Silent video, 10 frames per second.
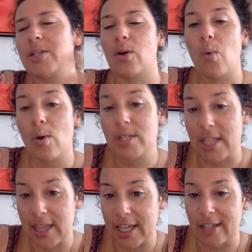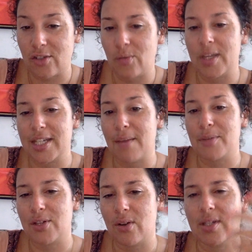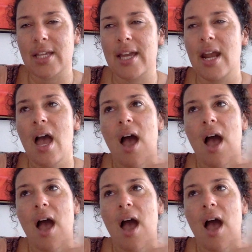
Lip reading: and quotes and things from these episodes that,